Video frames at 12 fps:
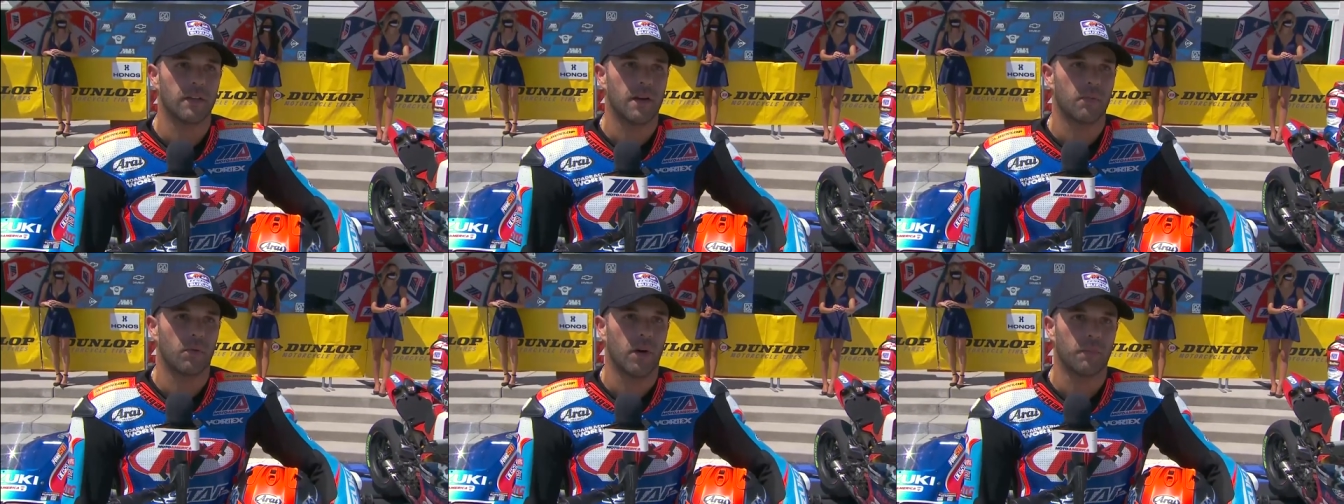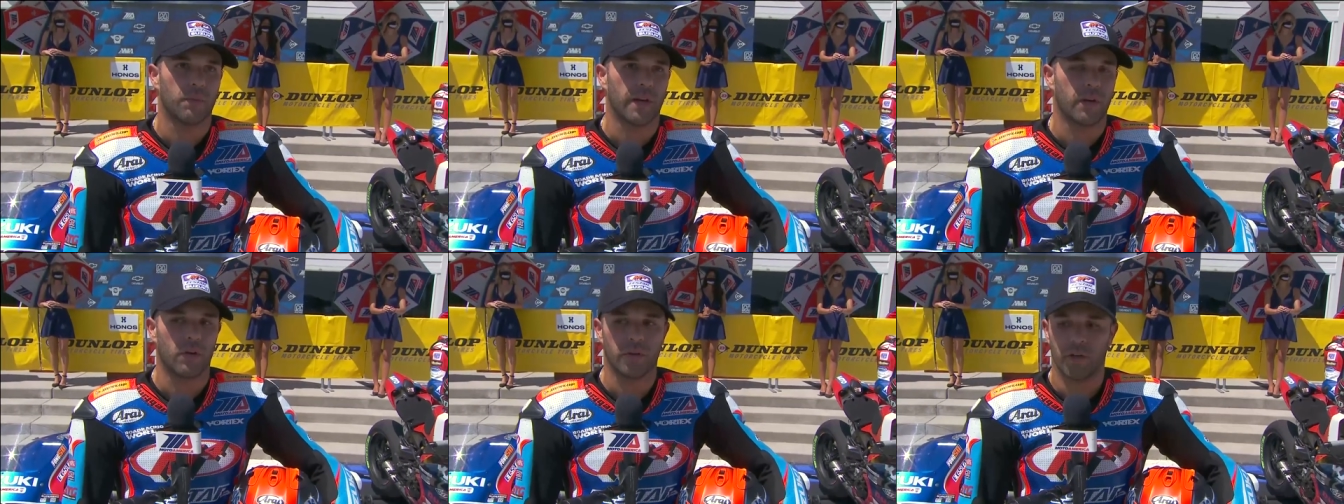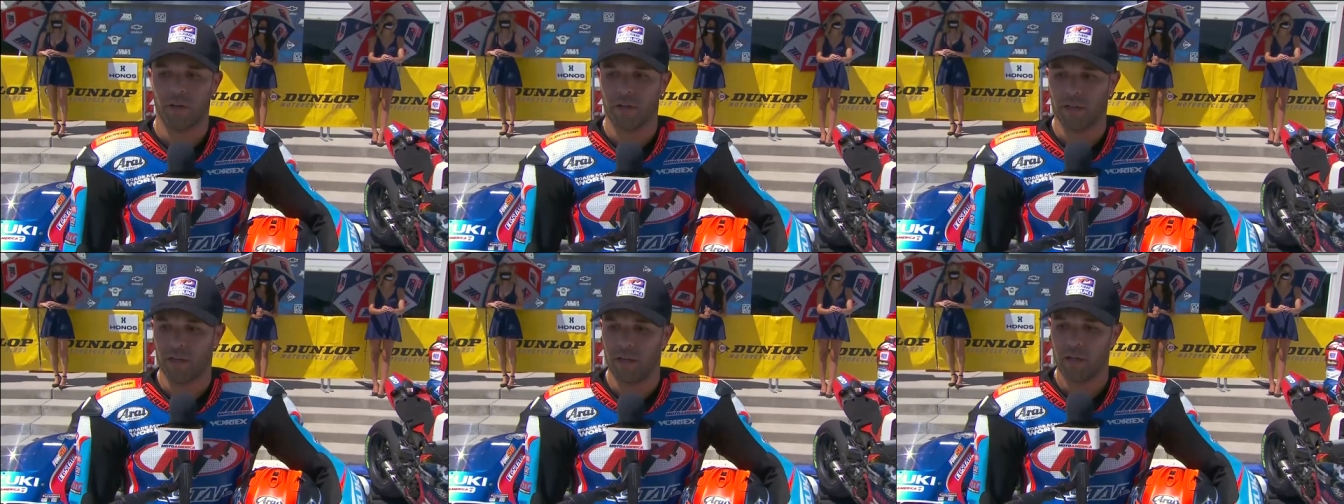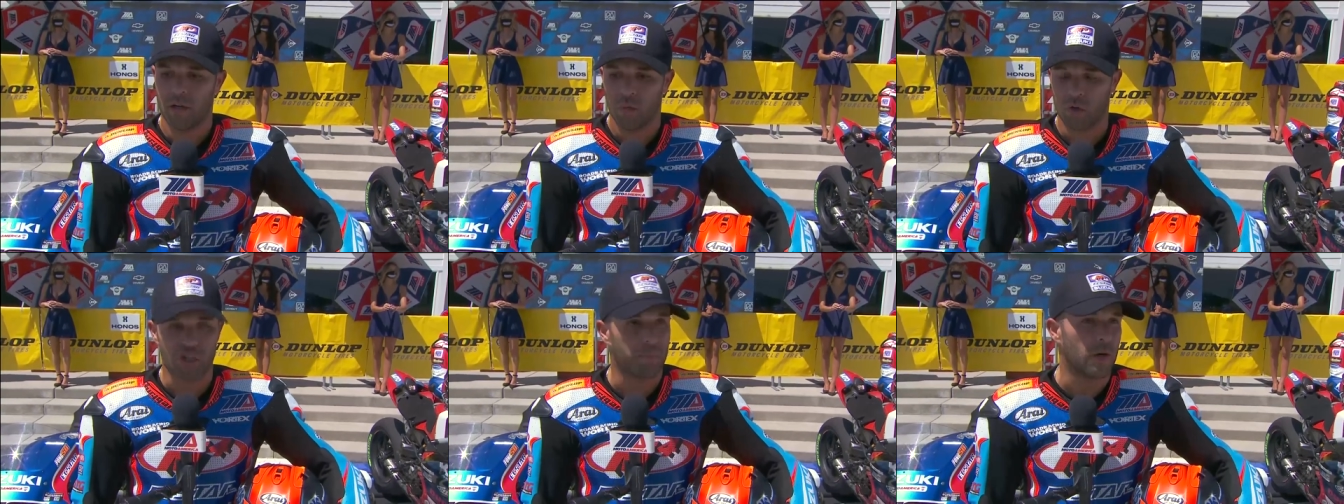the number one plate holder, and uh,
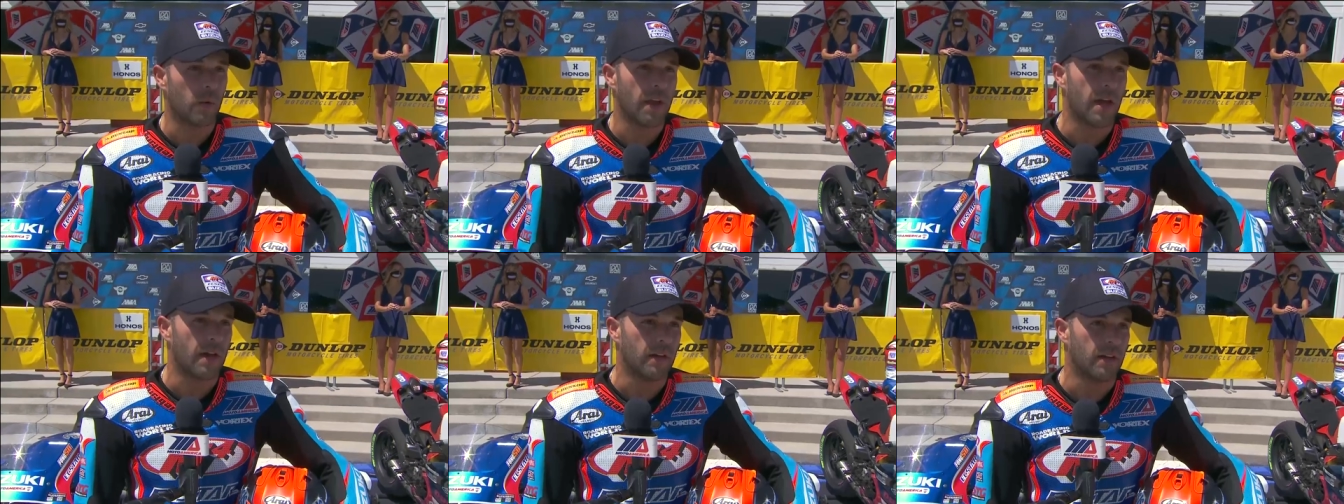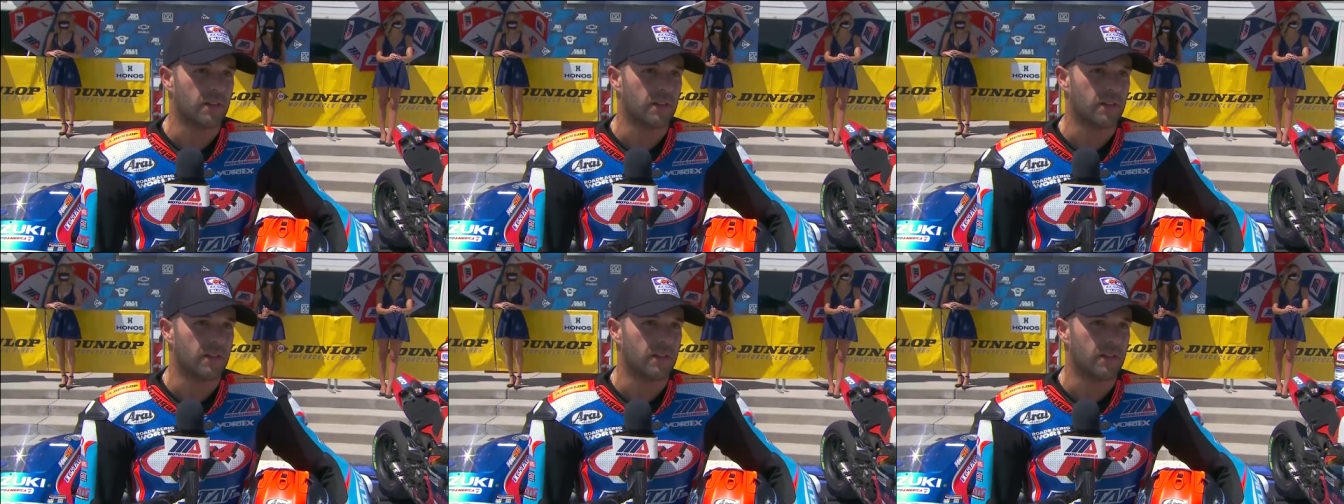we're chipping away at it.